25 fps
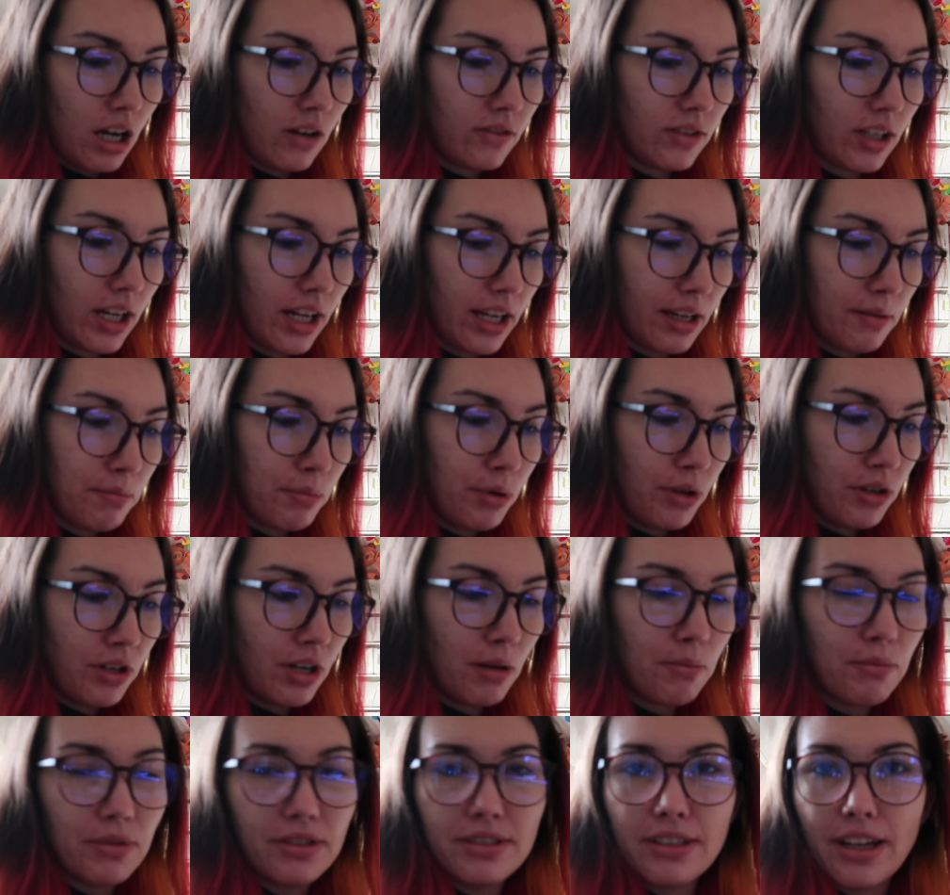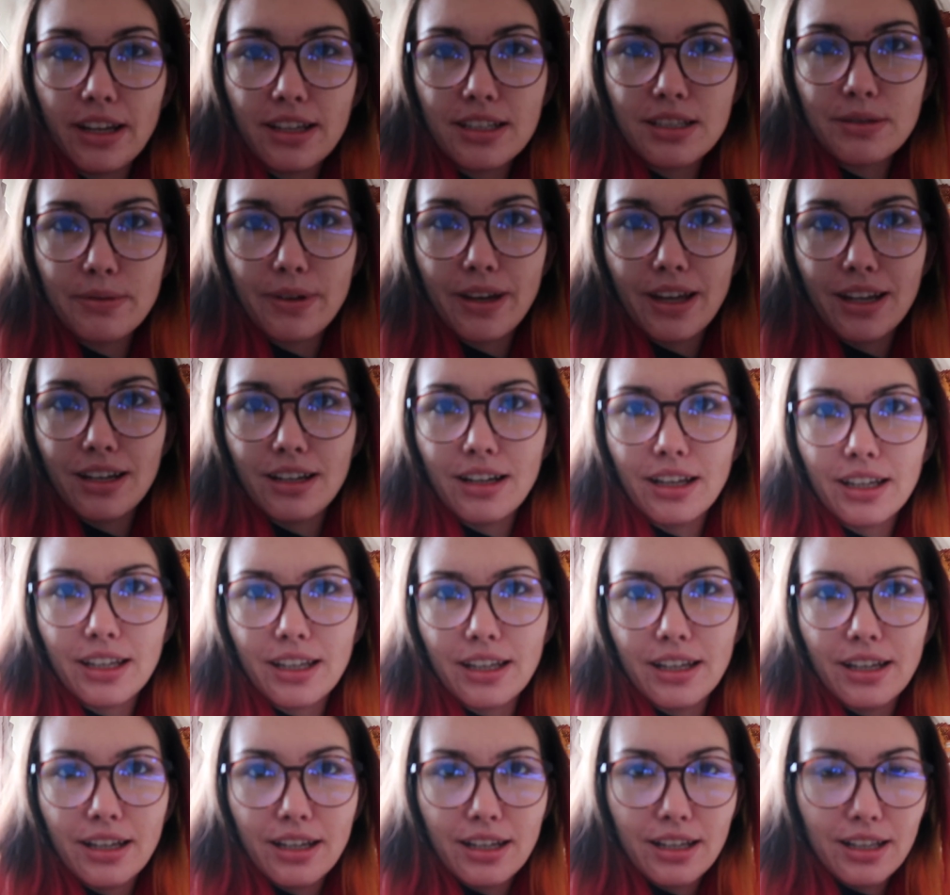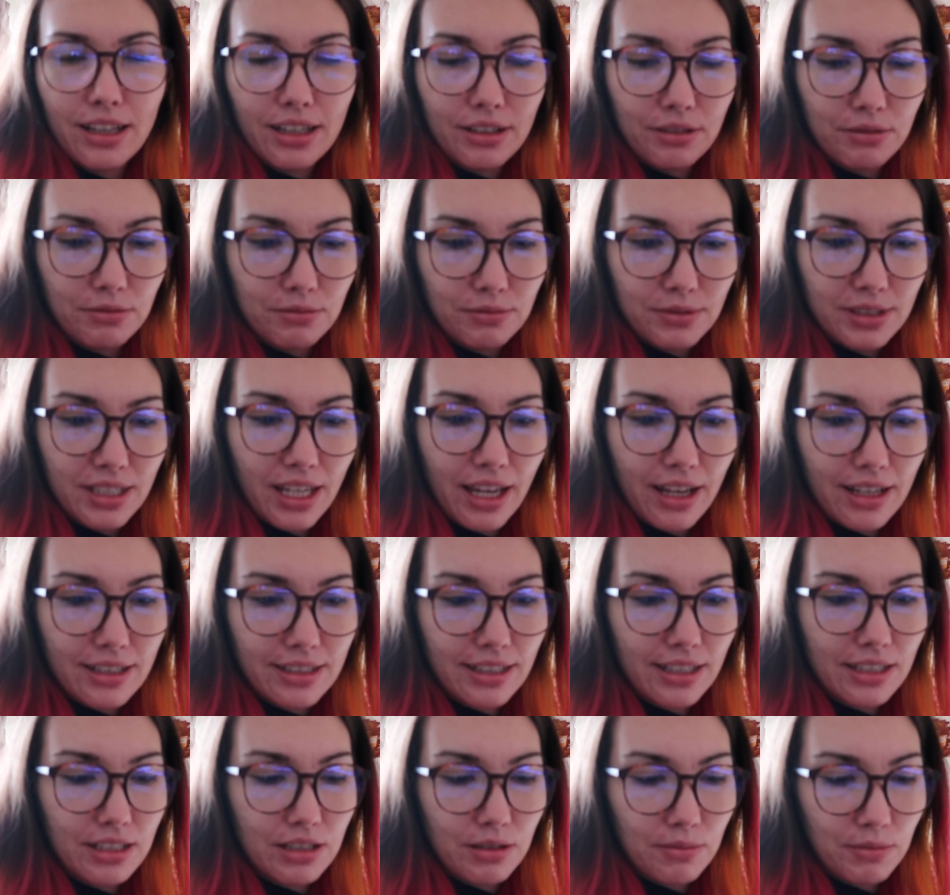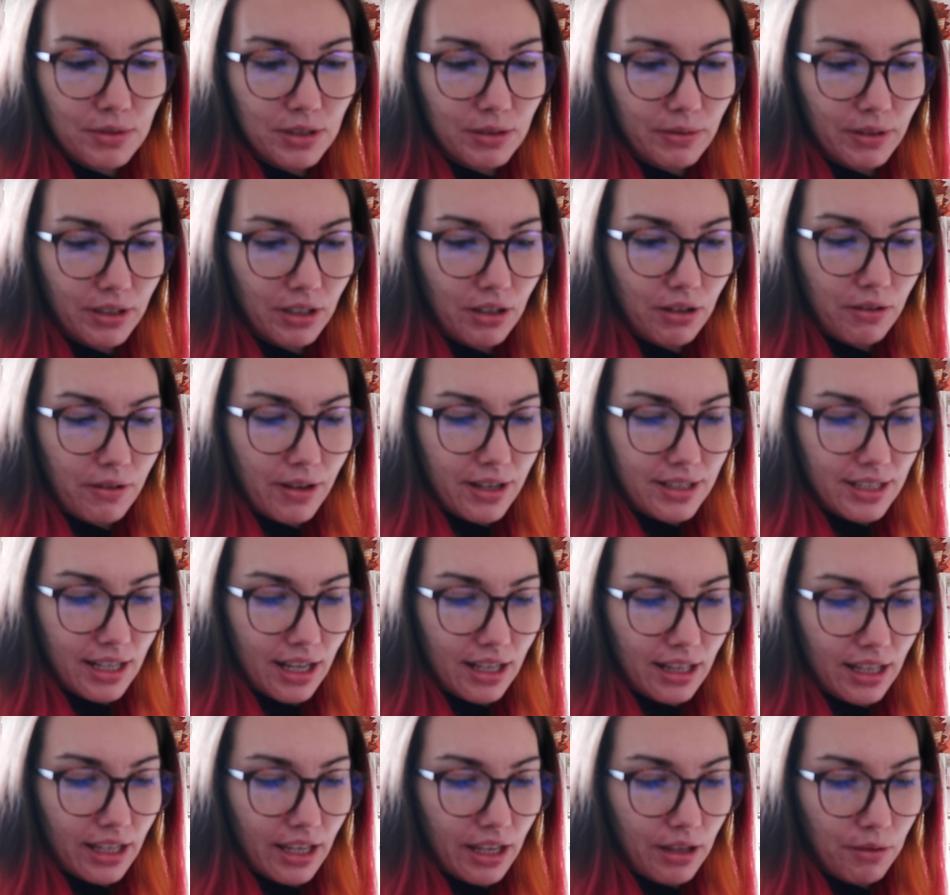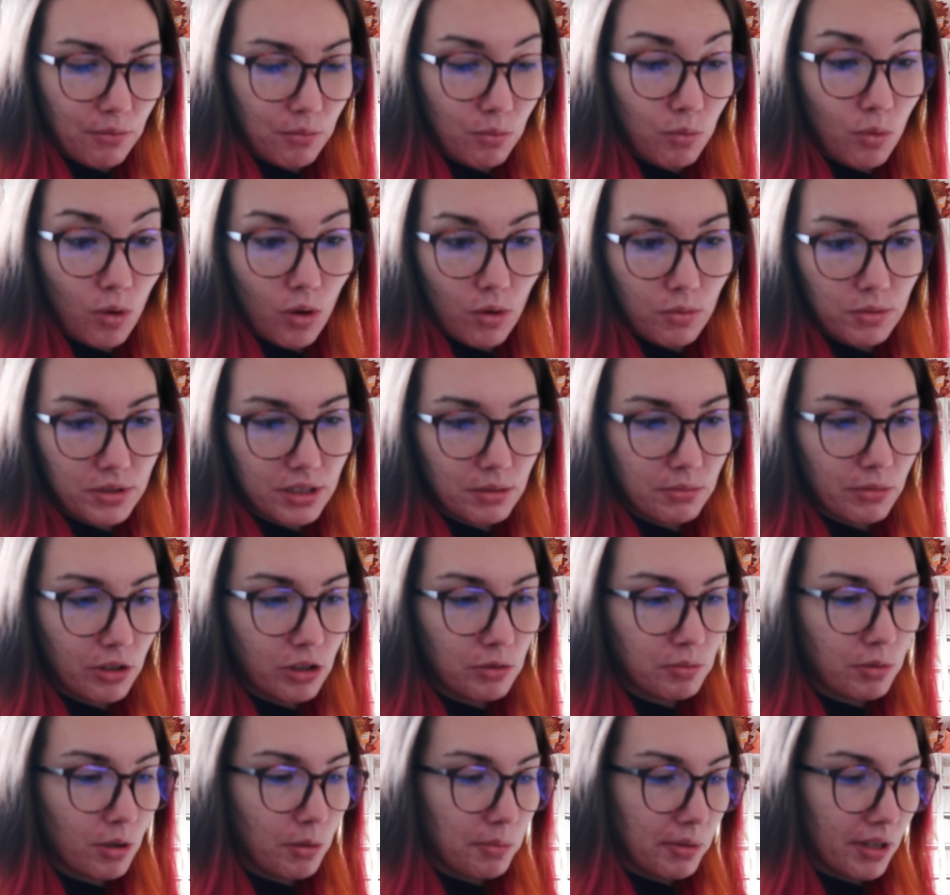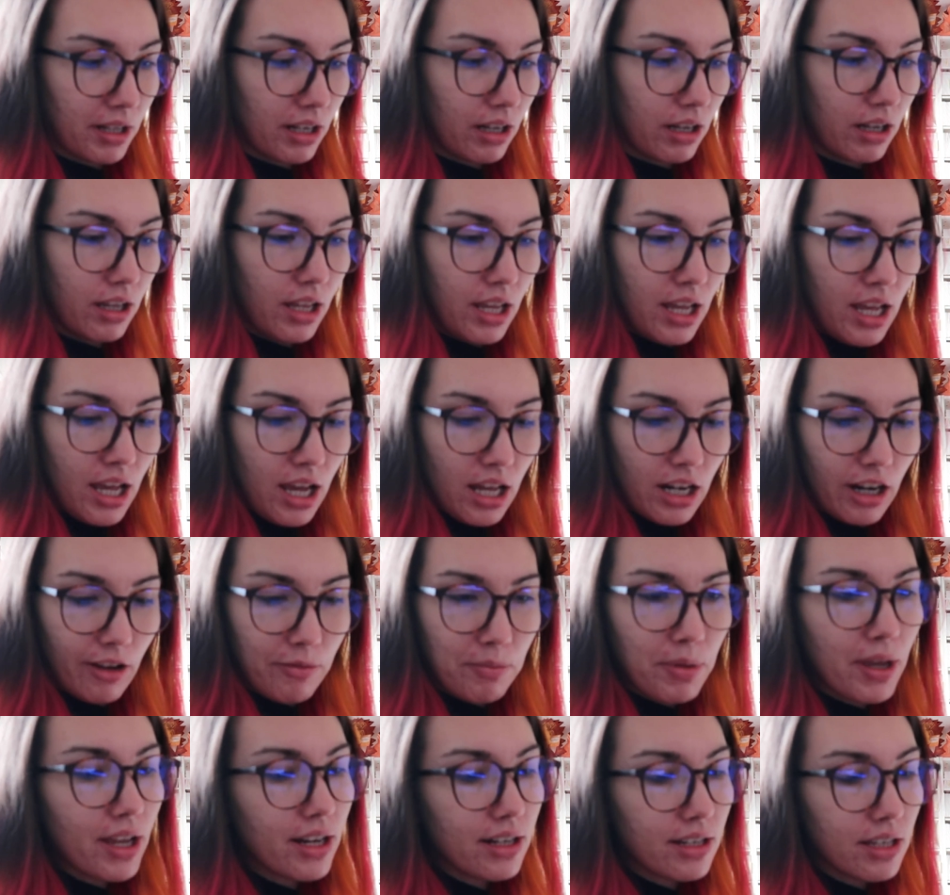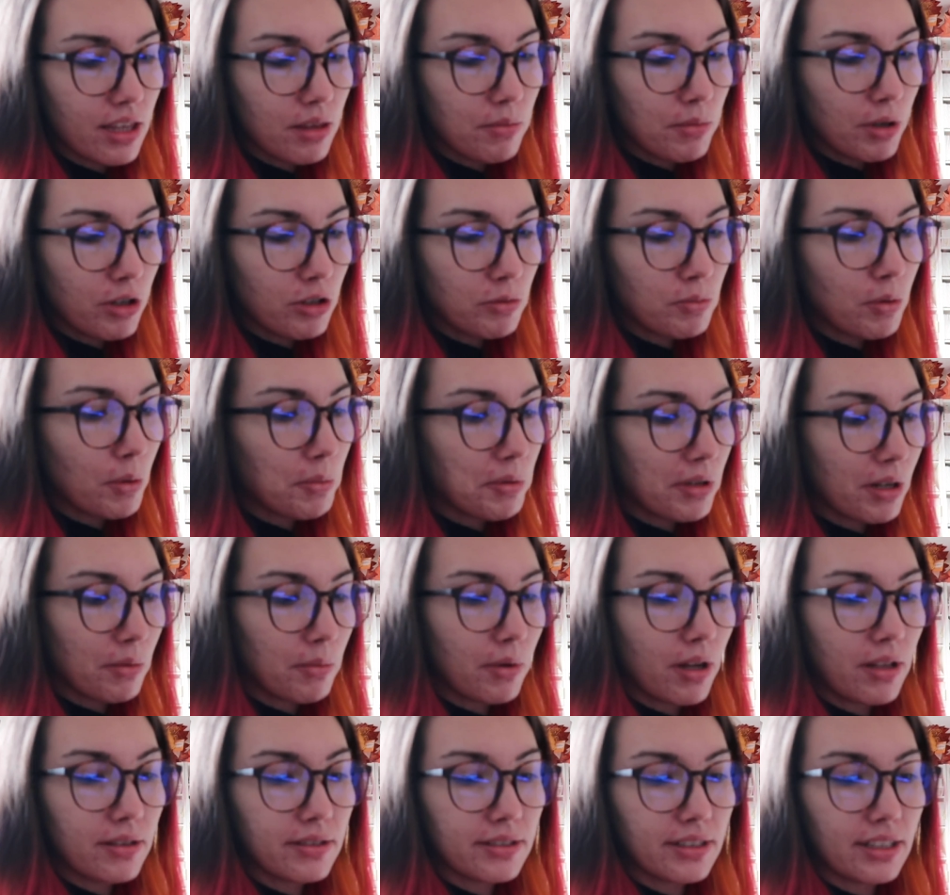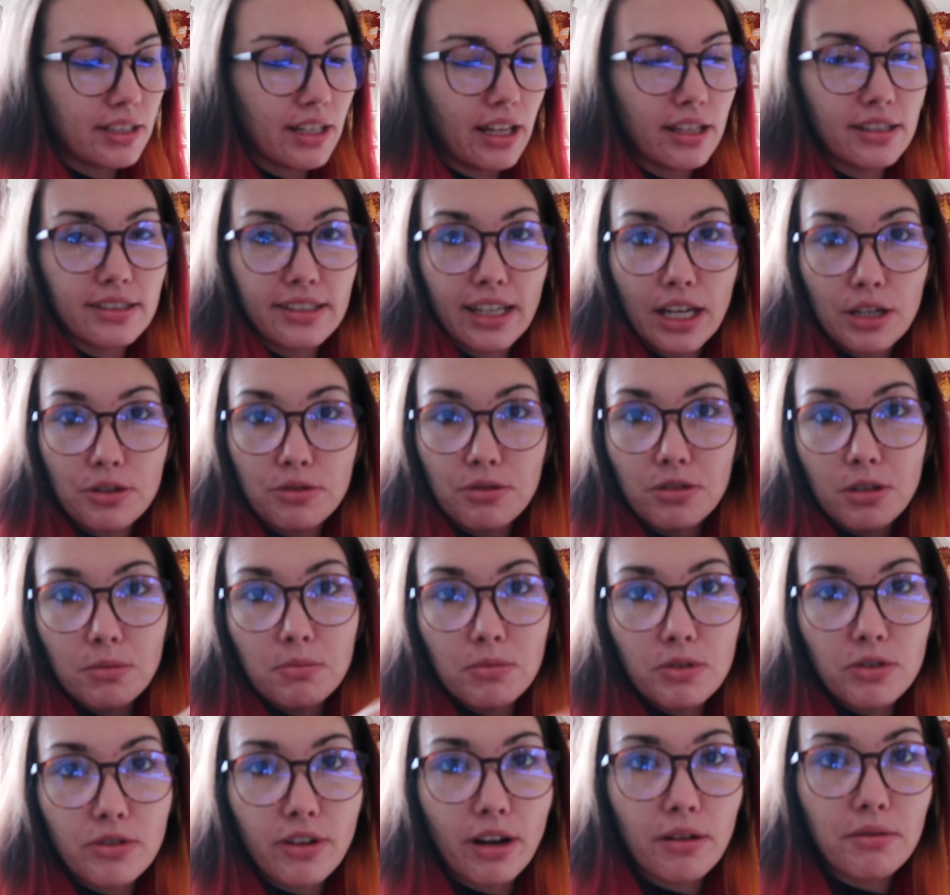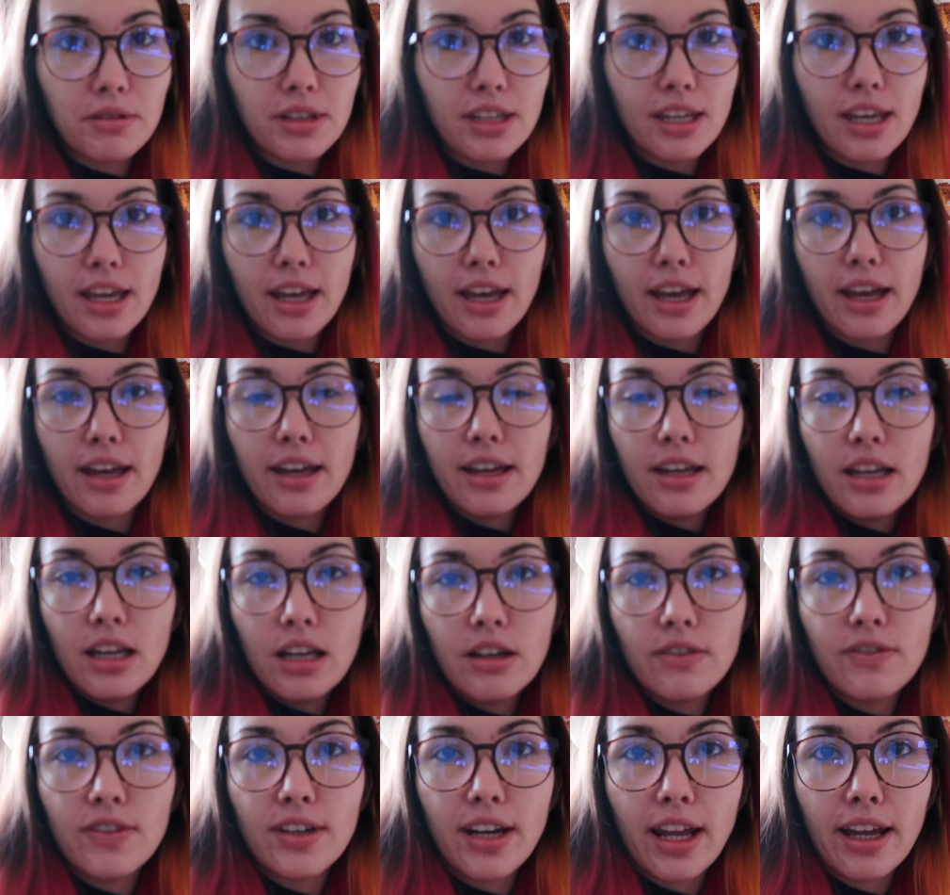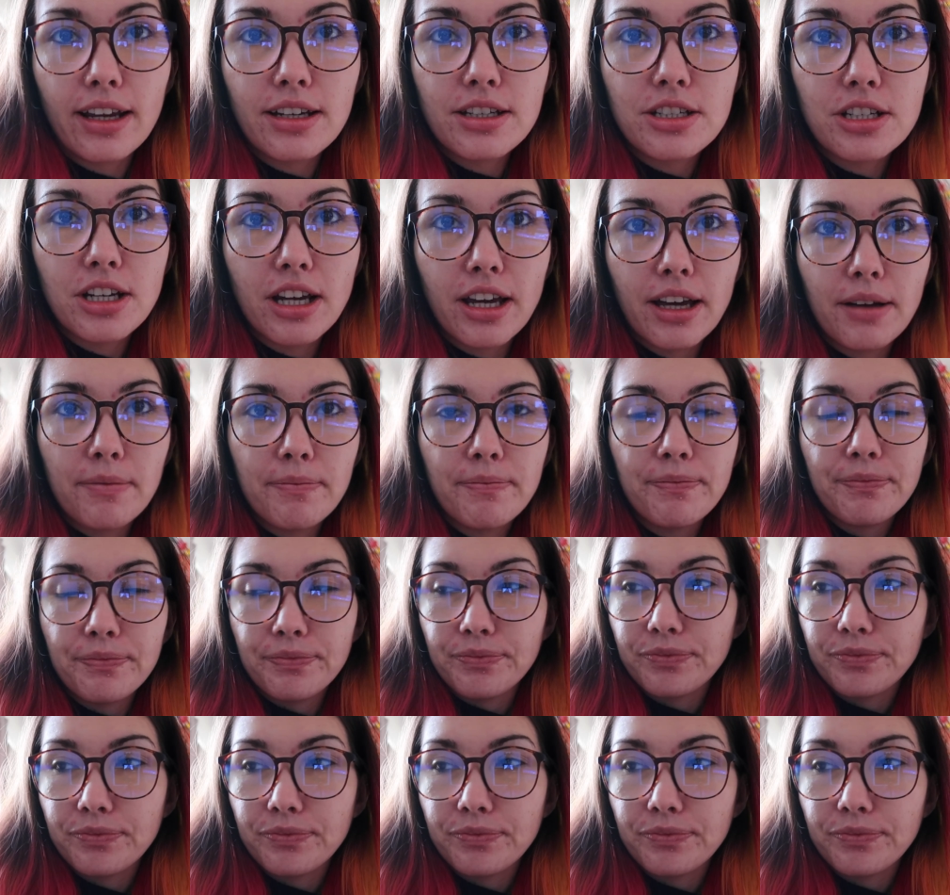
I've like put numbers next to it and like a little tick system so I know exactly what was the most popular, and I've picked the most popular ones and then scheduled them throughout the year for next year,